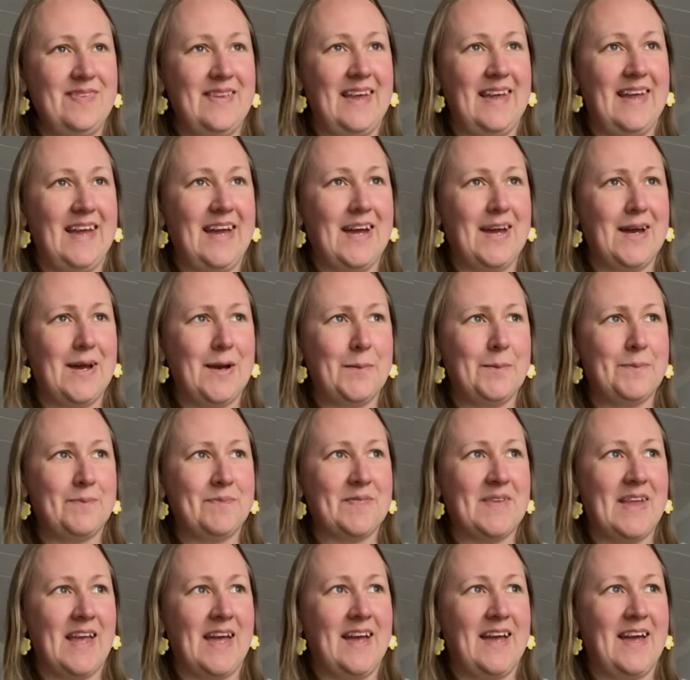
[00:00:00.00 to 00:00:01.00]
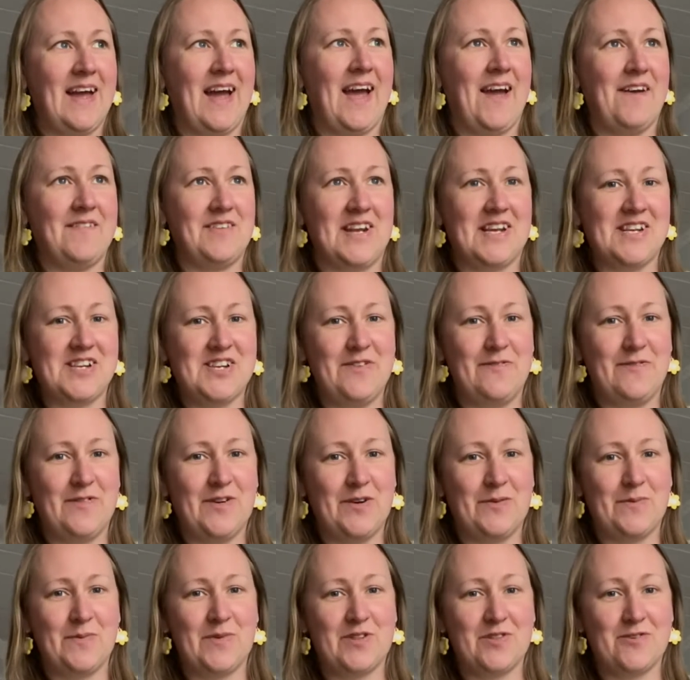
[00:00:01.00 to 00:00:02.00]
I haven't actually
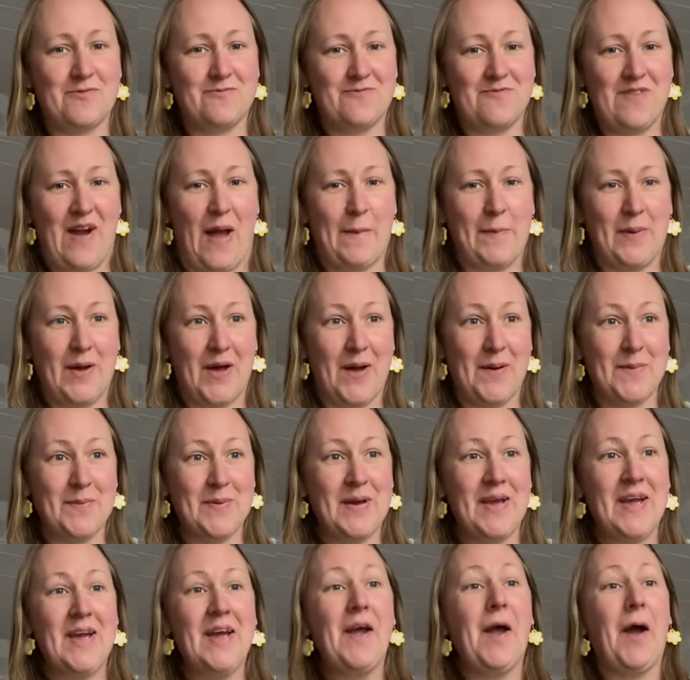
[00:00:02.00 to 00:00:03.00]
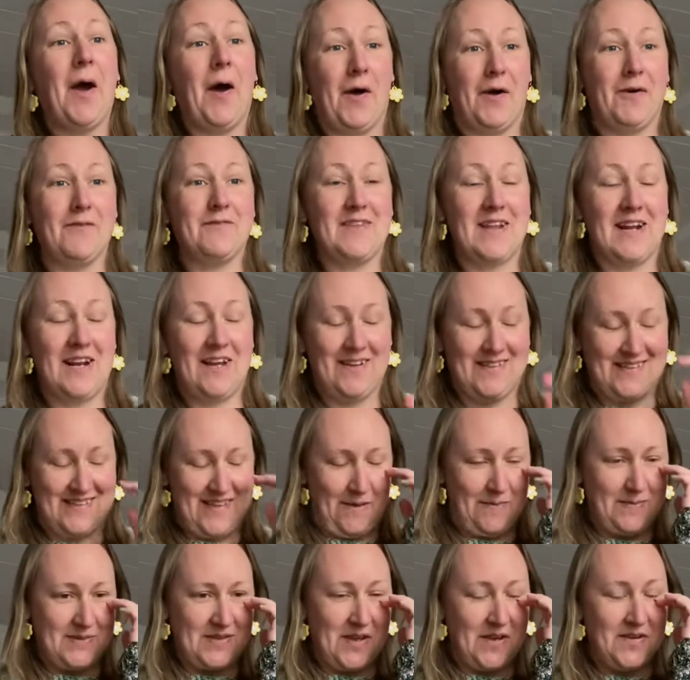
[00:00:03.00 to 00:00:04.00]
filmed the wrap up of the last
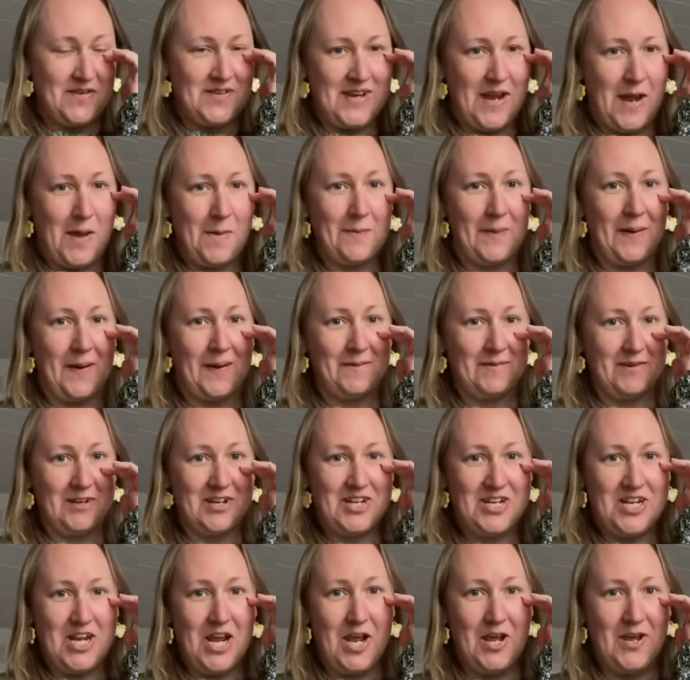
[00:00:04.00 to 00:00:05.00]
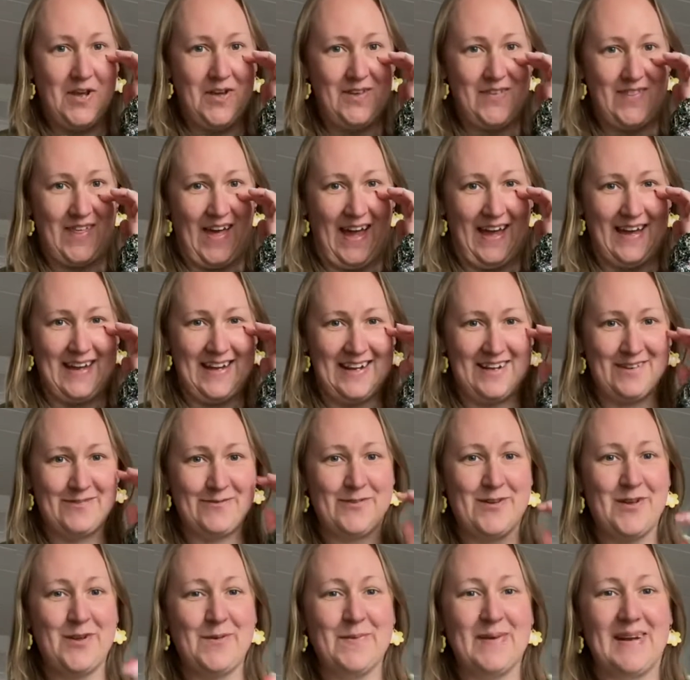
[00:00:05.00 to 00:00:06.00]
episode yet, but I'm going to do that in a
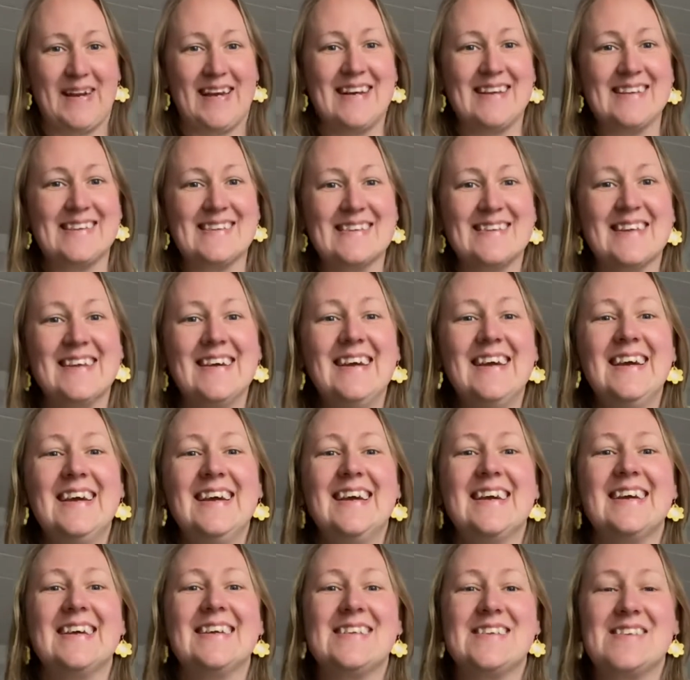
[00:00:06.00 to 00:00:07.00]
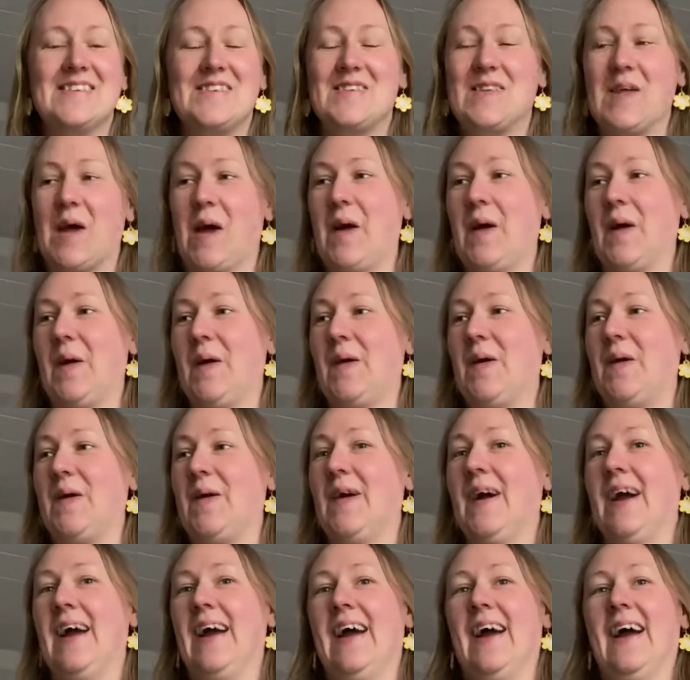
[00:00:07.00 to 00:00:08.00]
few minutes. So
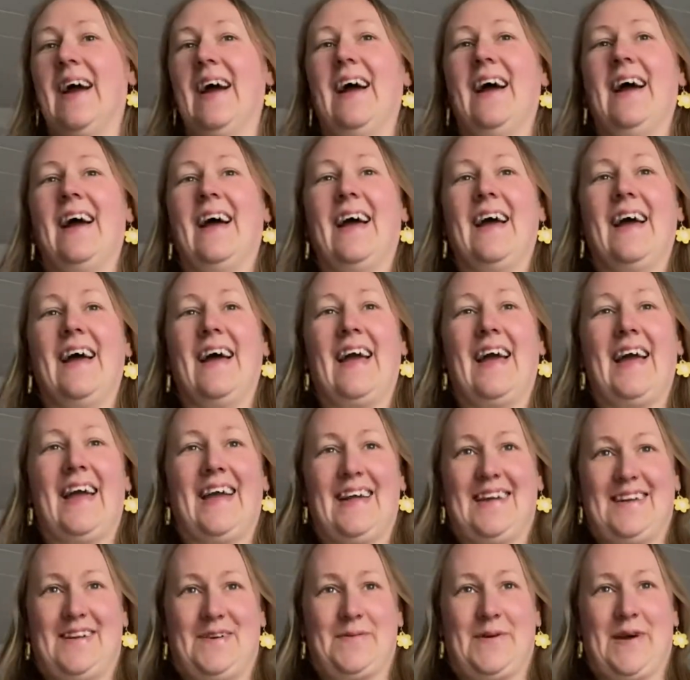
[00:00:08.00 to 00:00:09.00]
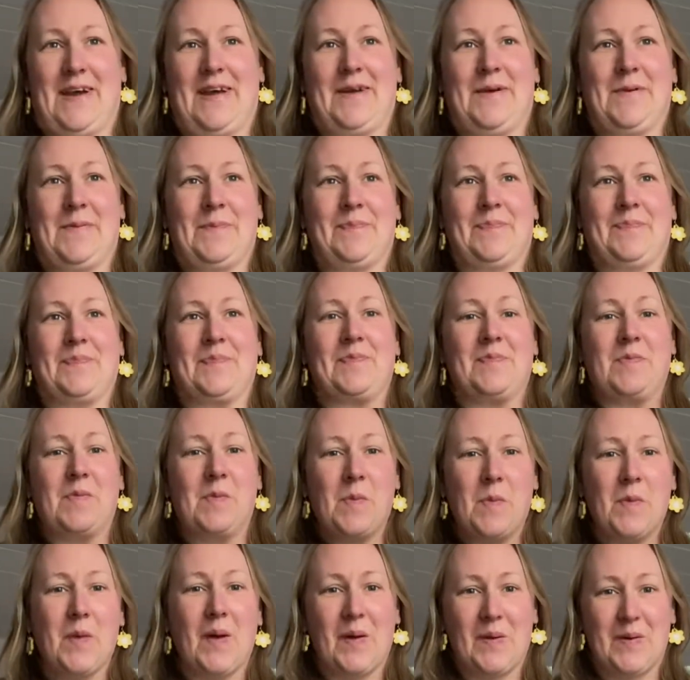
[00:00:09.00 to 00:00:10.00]
anyway,
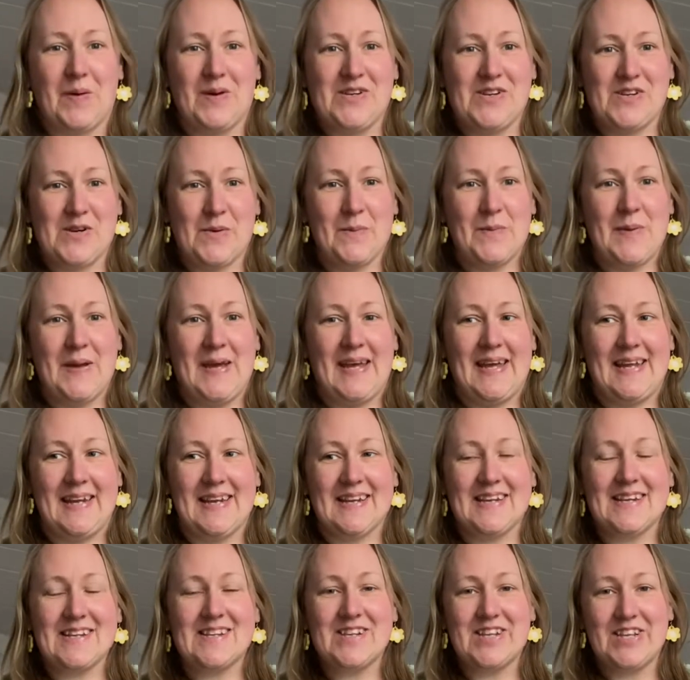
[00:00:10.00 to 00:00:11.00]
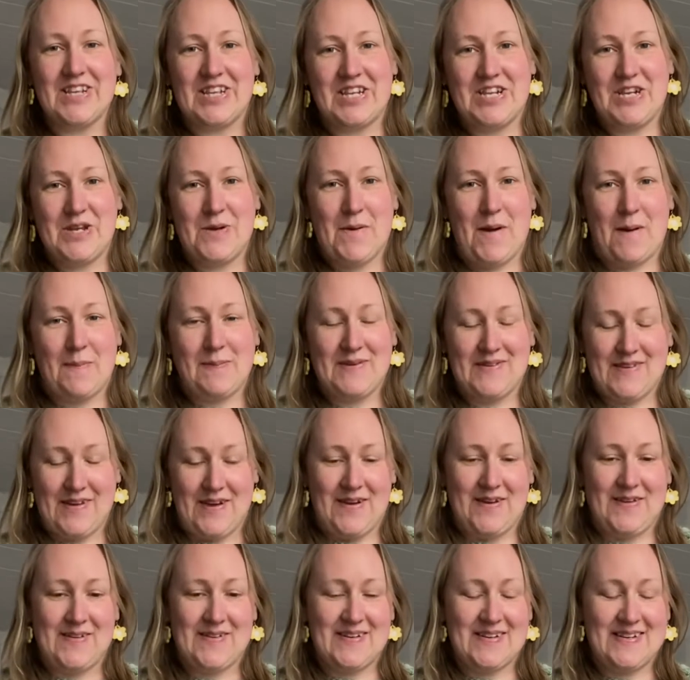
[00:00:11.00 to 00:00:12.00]
I'm going to jump in to the new
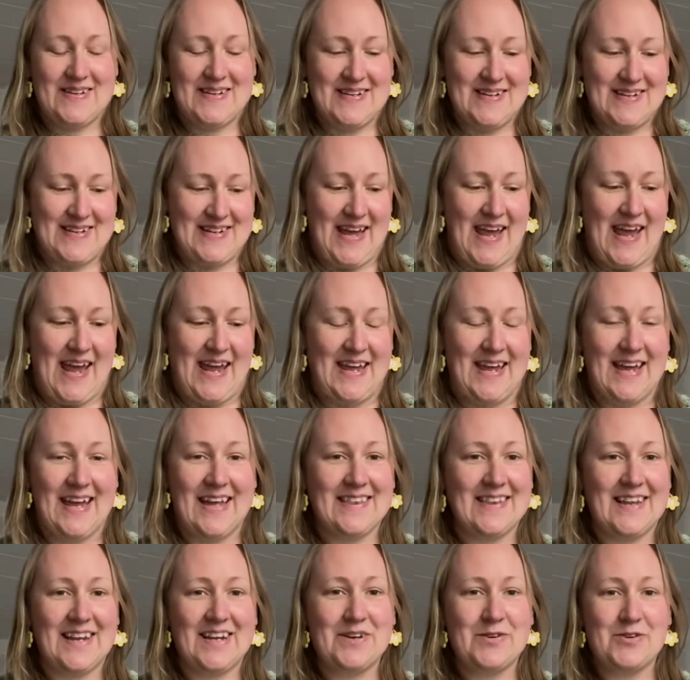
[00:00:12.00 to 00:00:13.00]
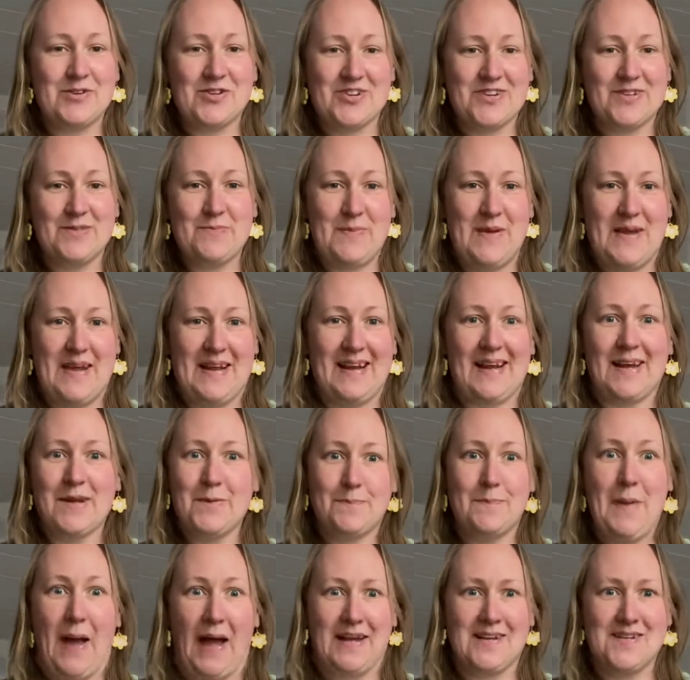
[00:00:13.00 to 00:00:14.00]
episode today and then it will just be like
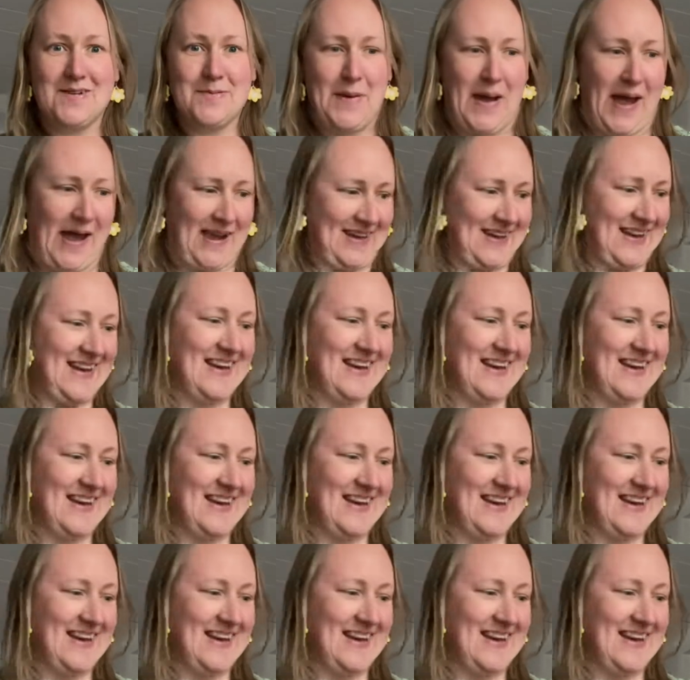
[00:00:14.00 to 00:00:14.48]
back to back.